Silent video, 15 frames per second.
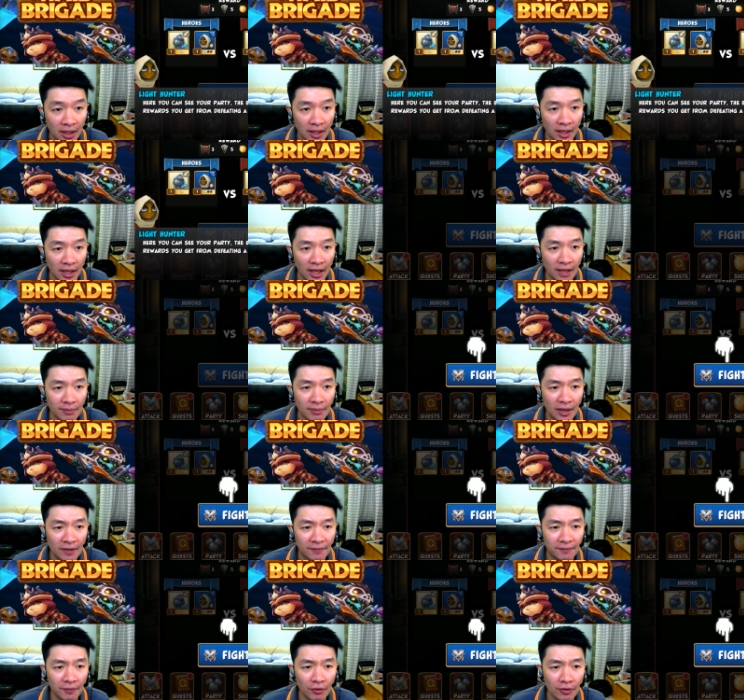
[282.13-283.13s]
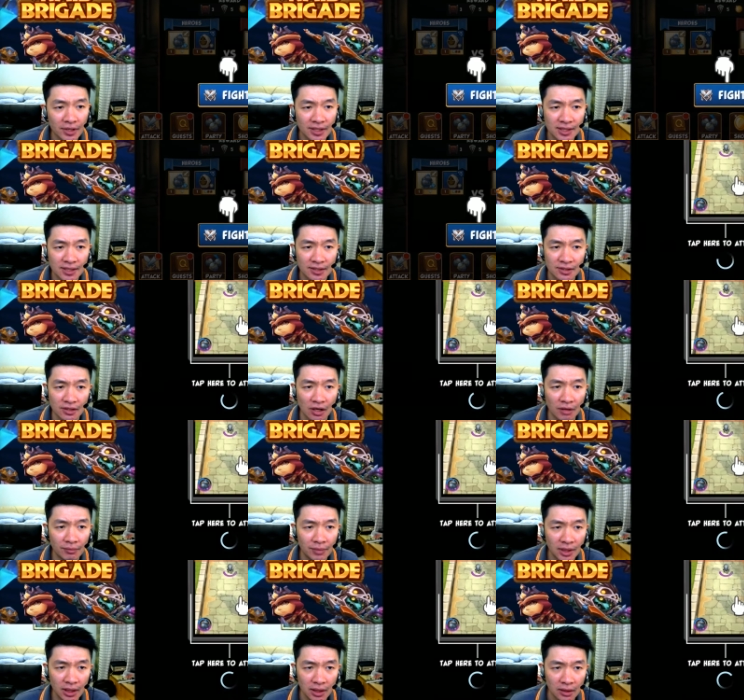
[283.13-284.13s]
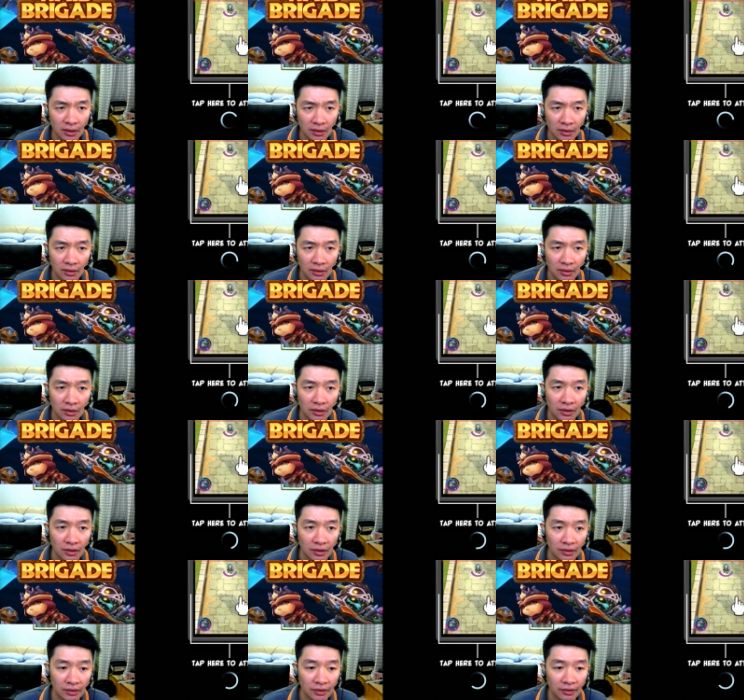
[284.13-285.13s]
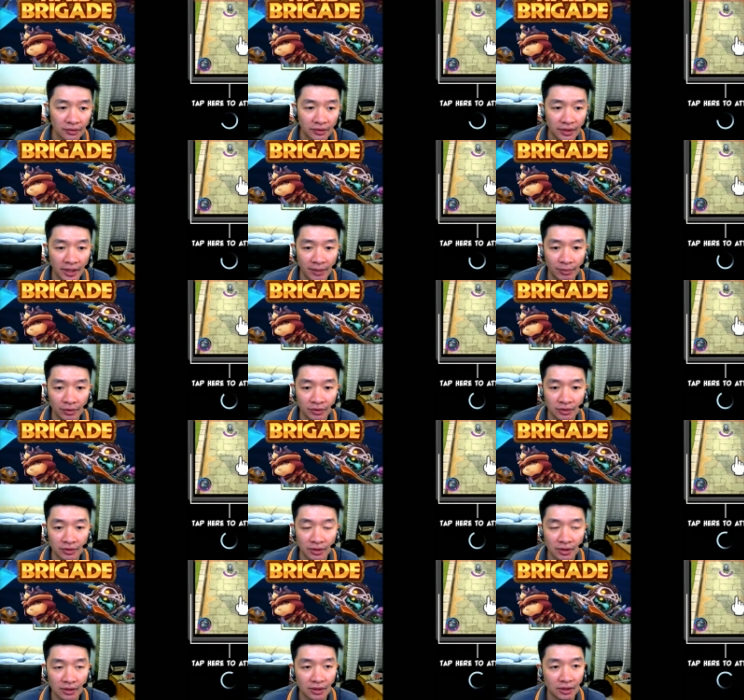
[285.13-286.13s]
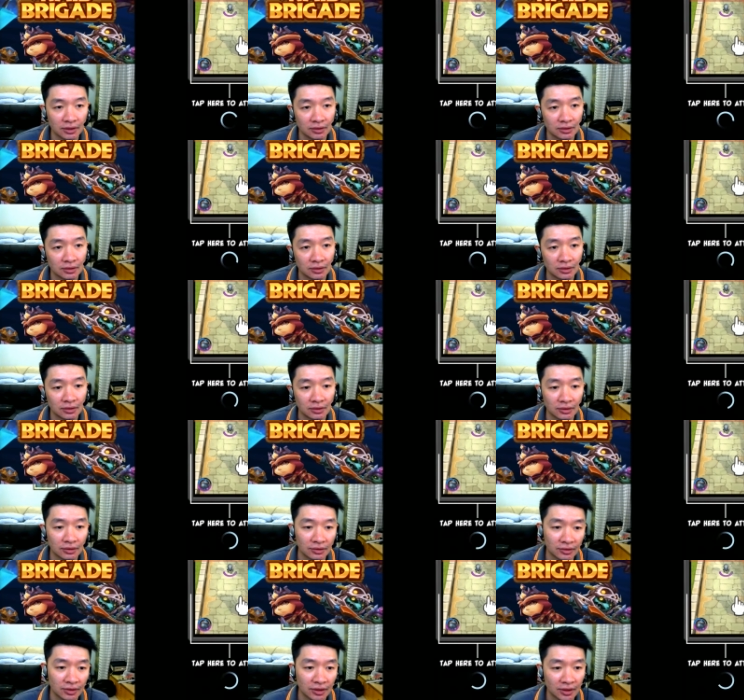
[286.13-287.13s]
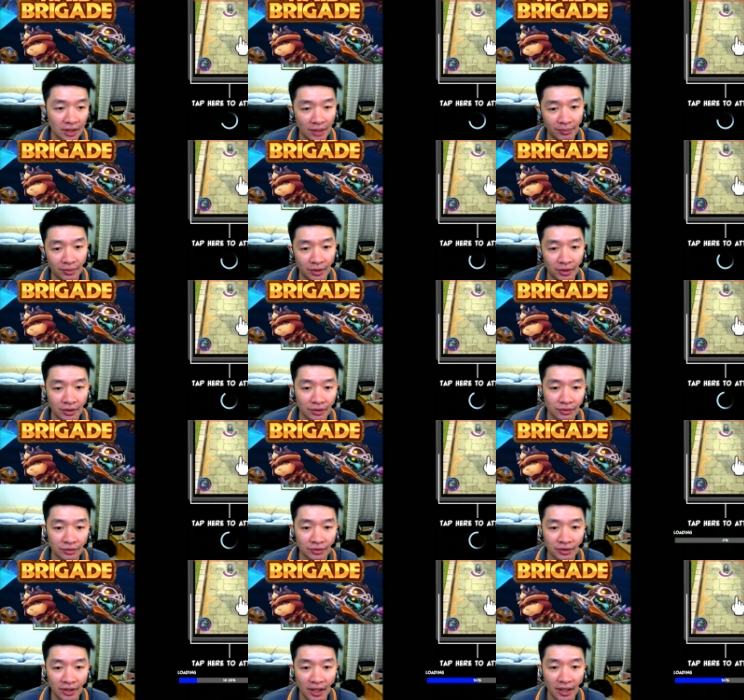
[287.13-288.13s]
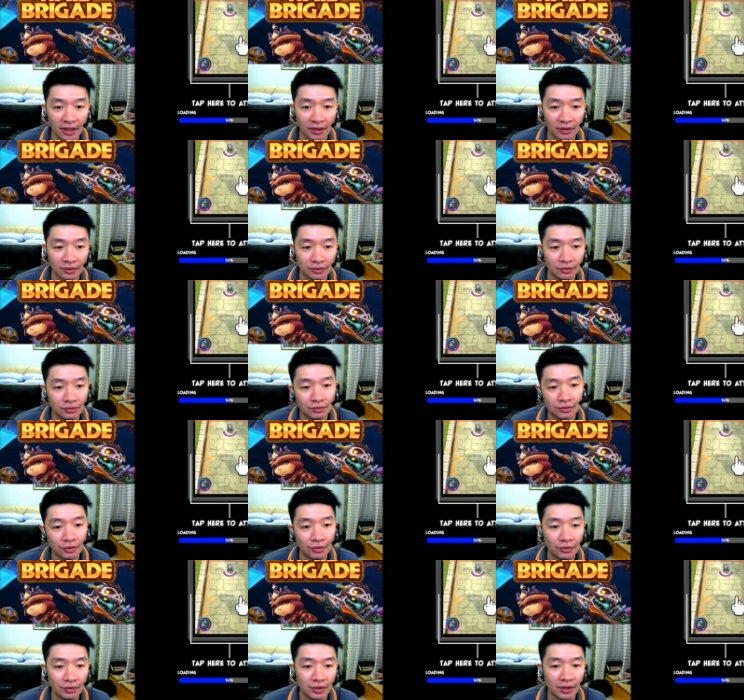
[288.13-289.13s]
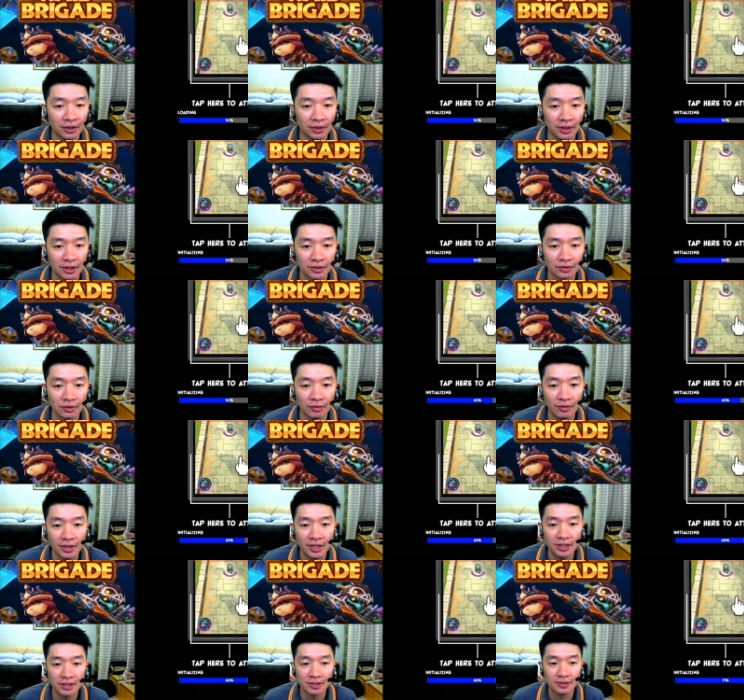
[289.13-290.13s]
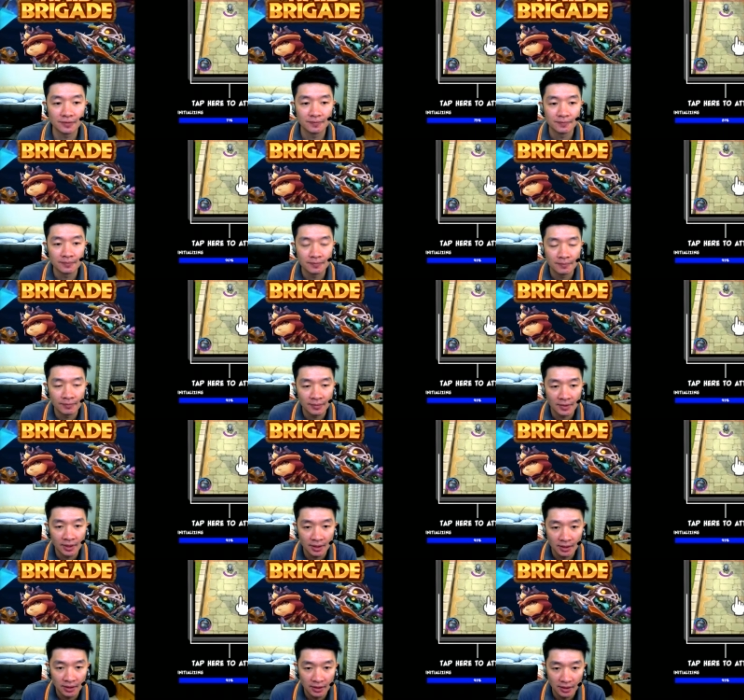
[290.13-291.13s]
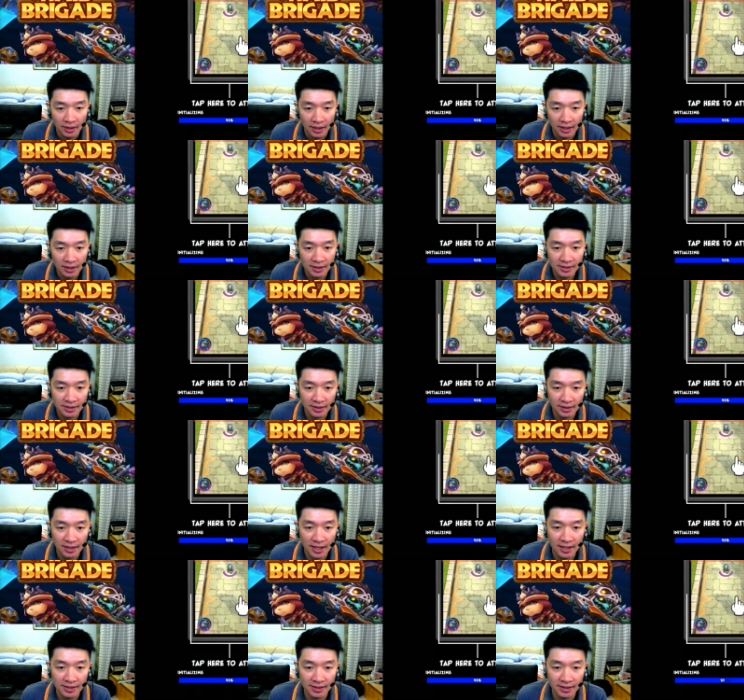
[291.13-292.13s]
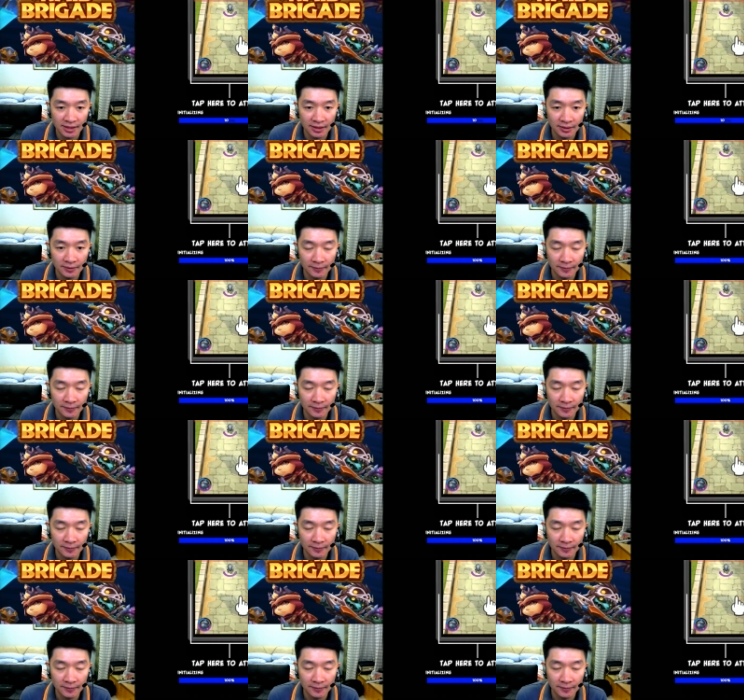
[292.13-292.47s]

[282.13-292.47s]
And my voice is zombie. Don't tap on the target. Tap here to attack. Tutorial as always. Initializing.